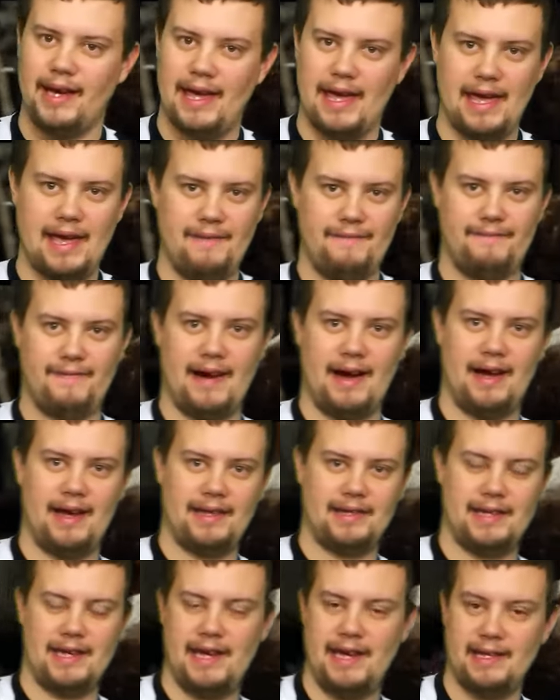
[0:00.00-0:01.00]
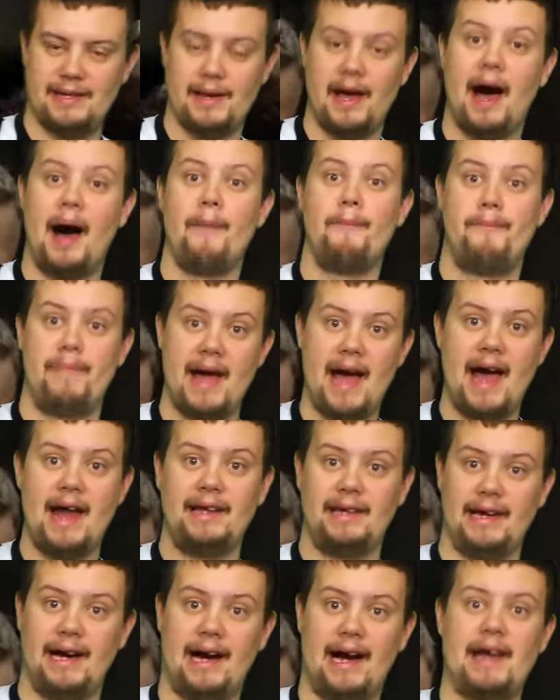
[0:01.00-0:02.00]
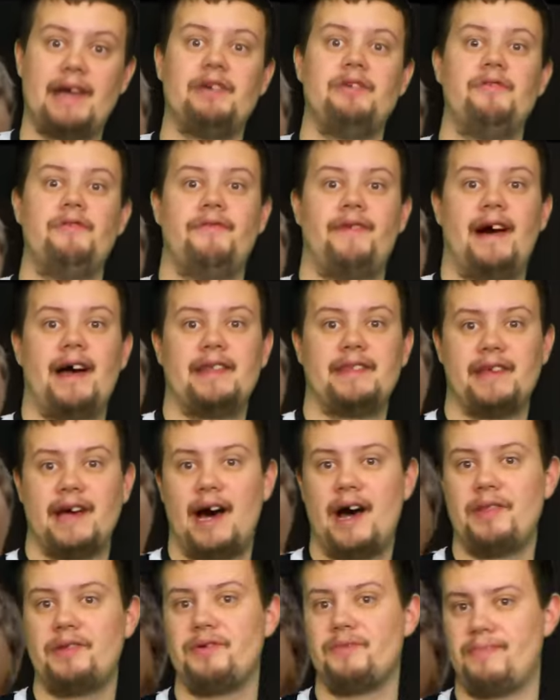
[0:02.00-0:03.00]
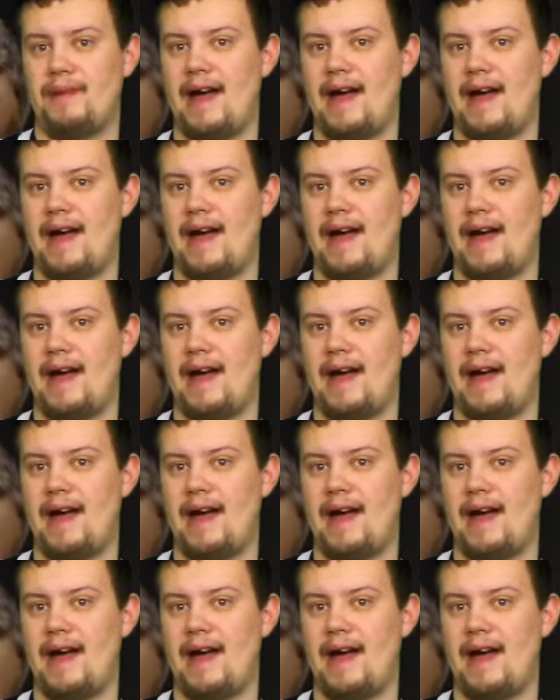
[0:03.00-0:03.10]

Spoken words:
He's a bad guy who finds other